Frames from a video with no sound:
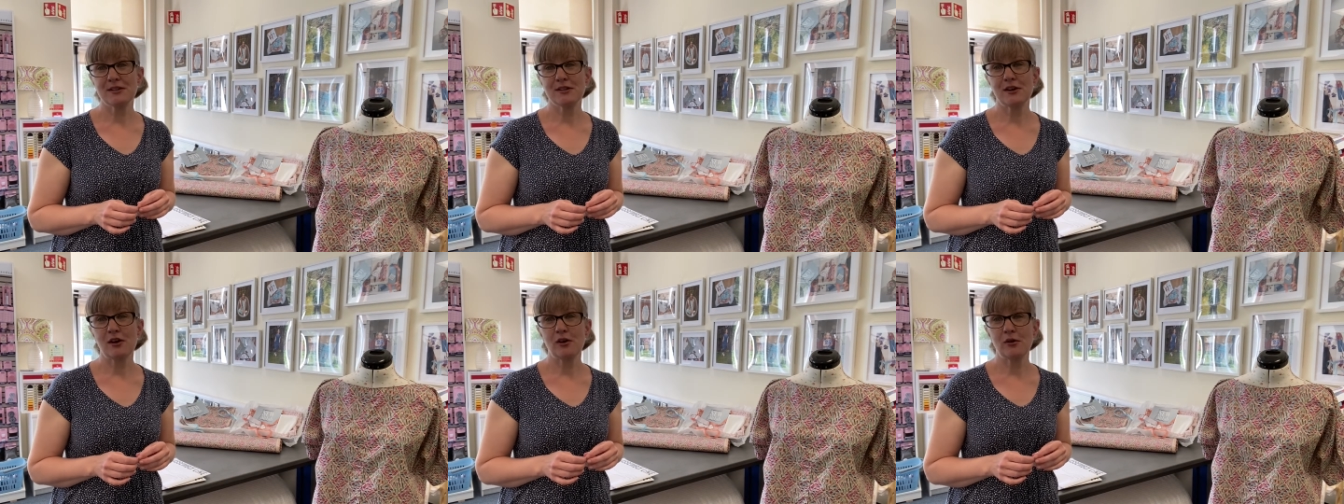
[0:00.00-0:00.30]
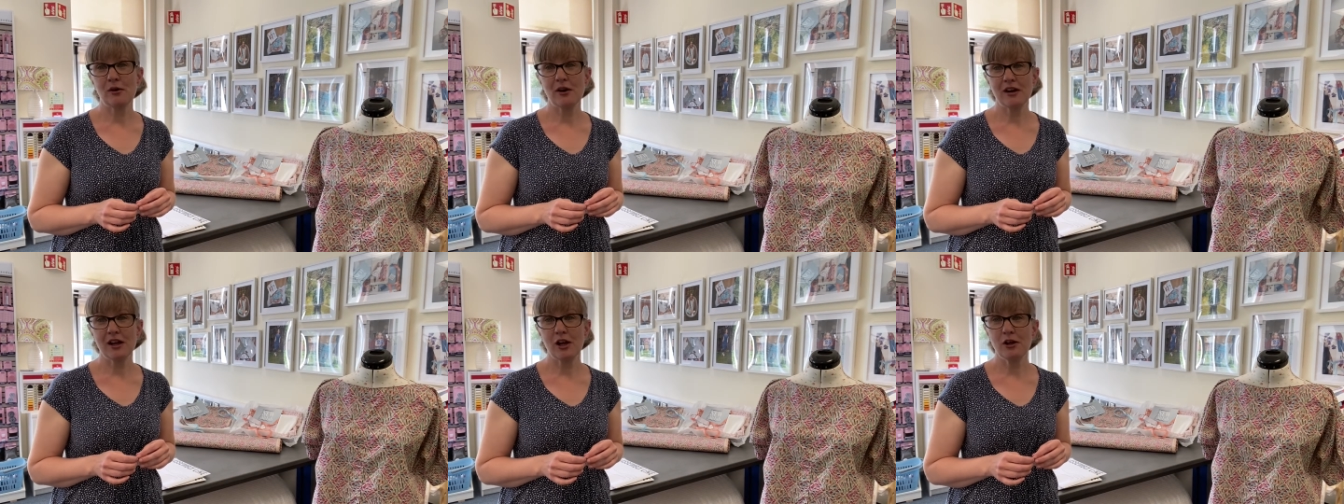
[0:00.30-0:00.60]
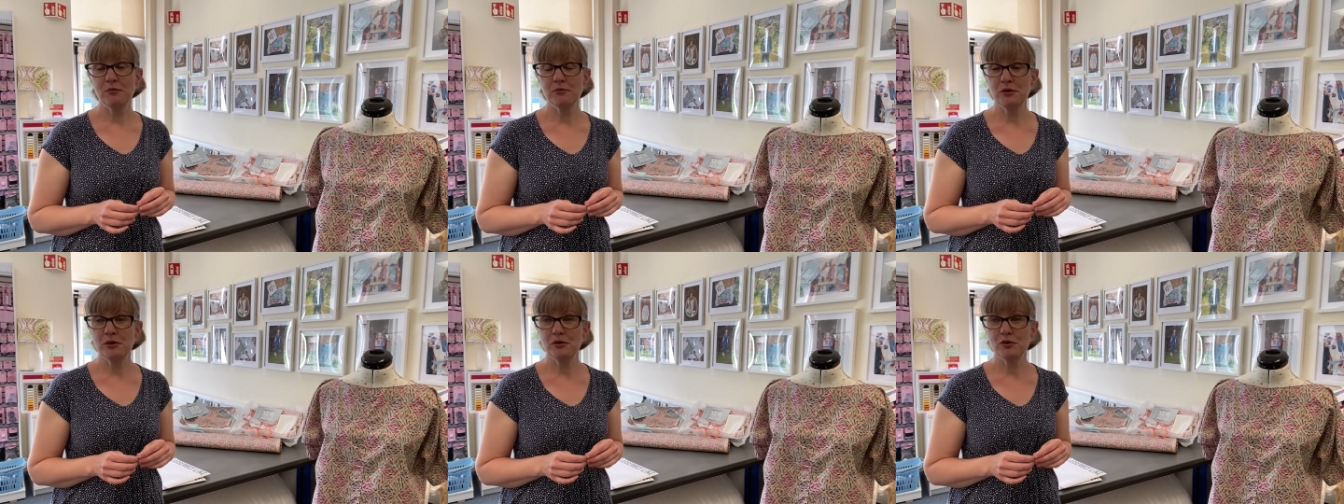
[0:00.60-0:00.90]
So I
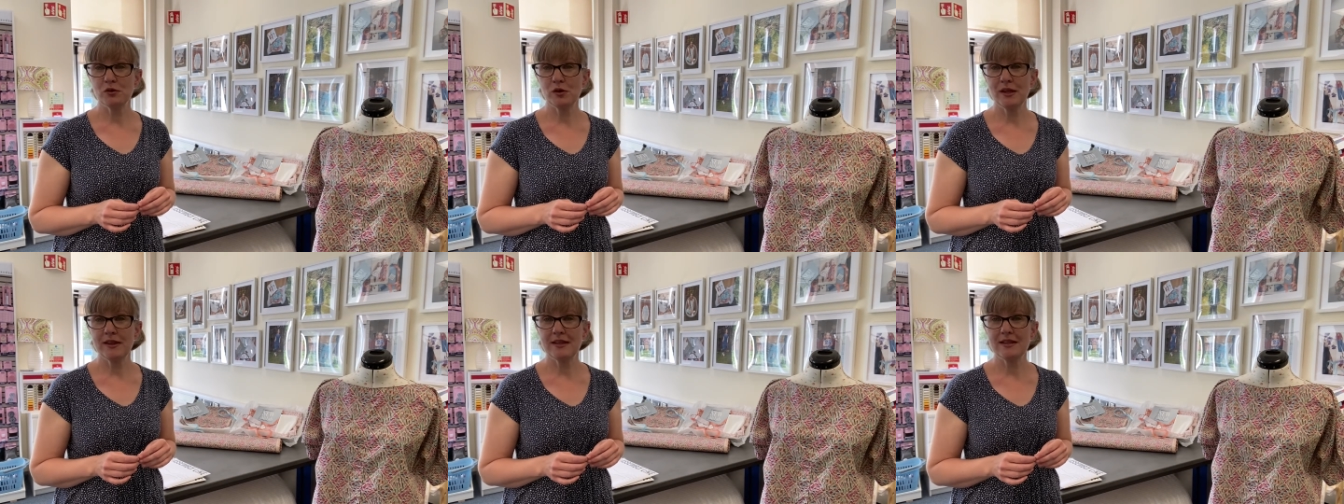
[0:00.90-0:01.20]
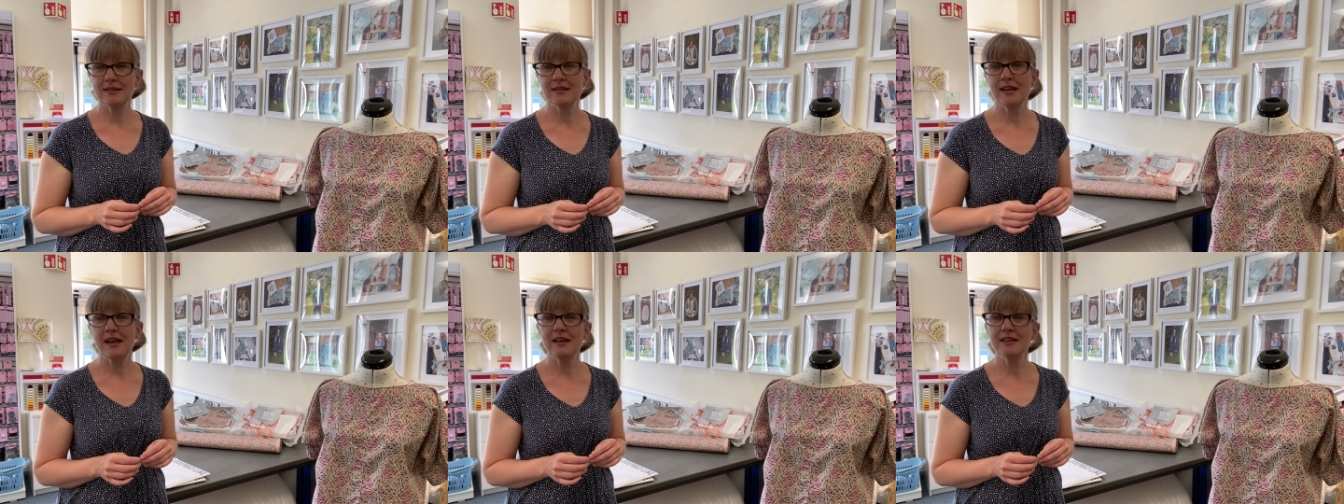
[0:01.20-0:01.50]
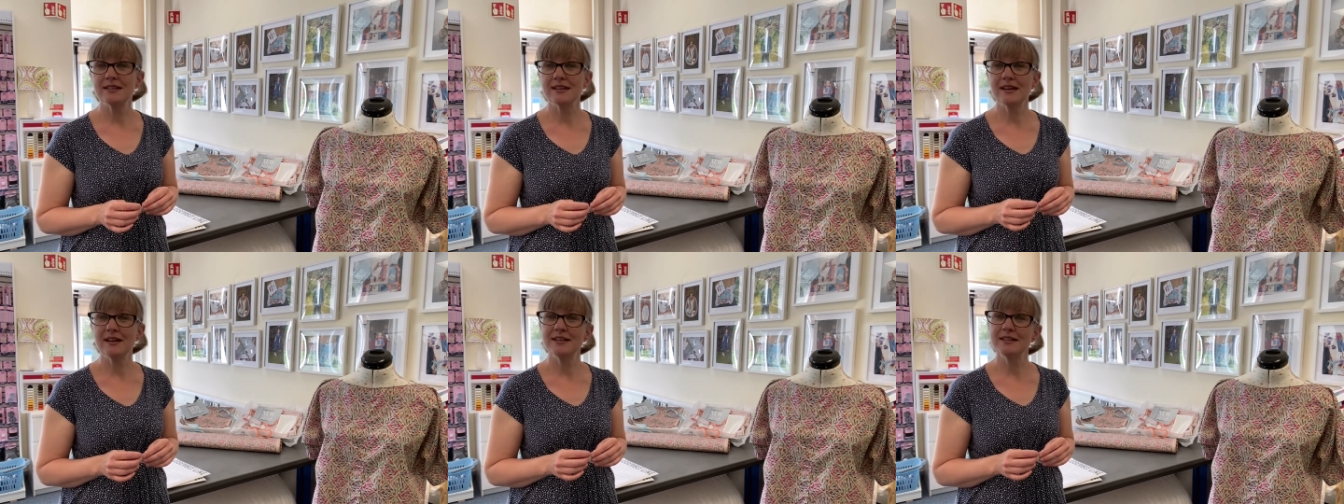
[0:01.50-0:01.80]
hope you enjoy this
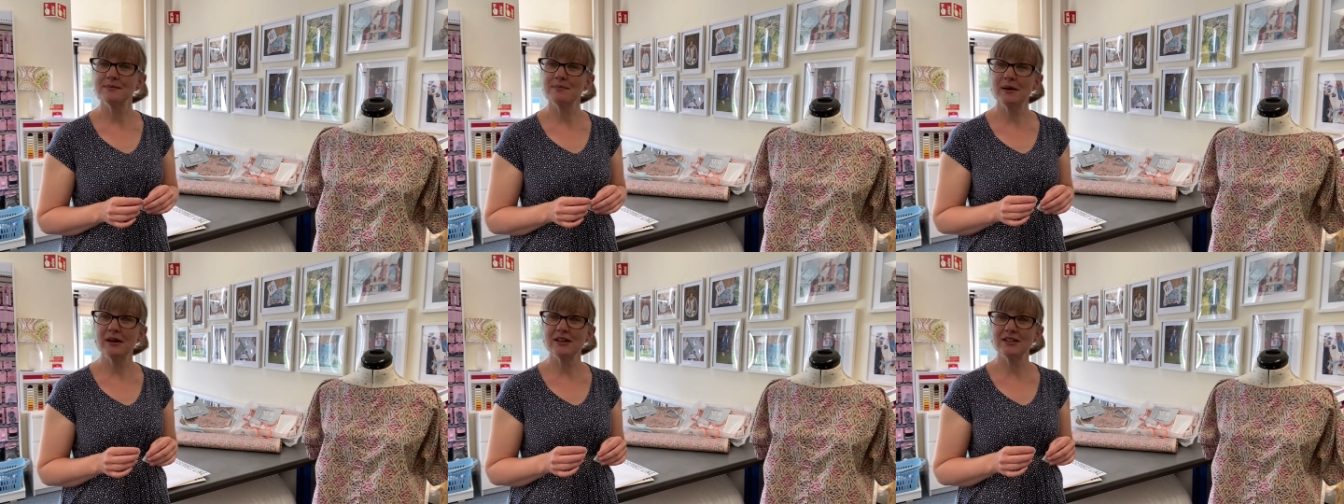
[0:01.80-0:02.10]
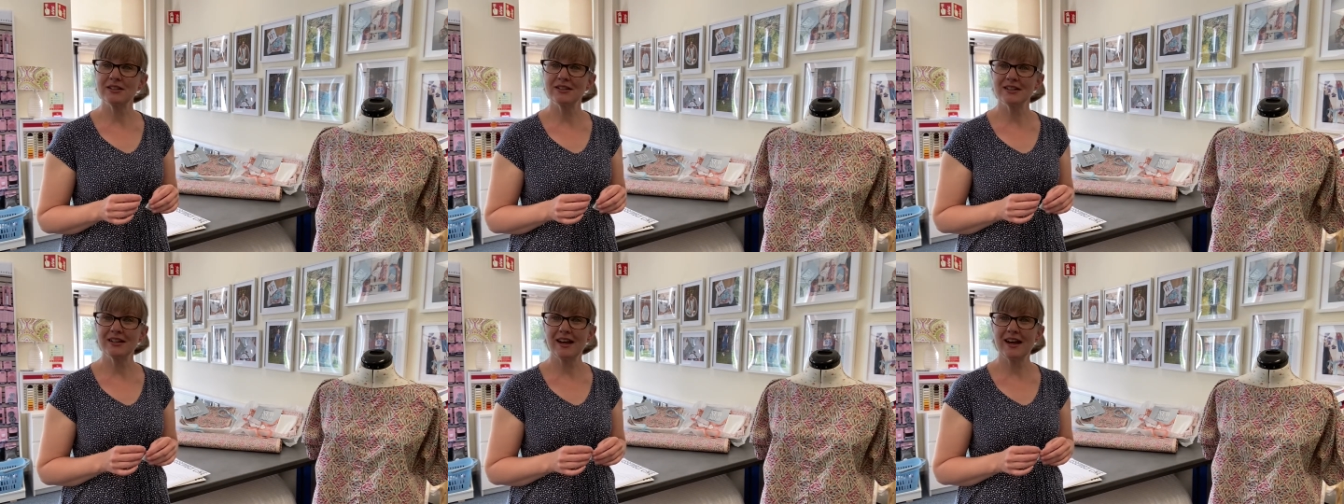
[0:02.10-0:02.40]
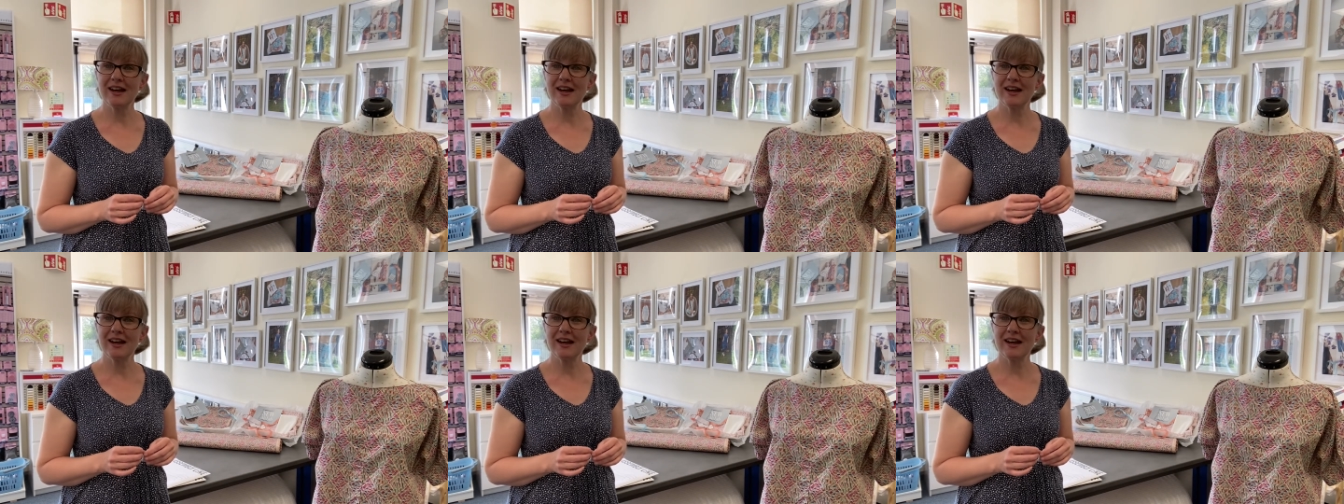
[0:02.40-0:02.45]
kit as much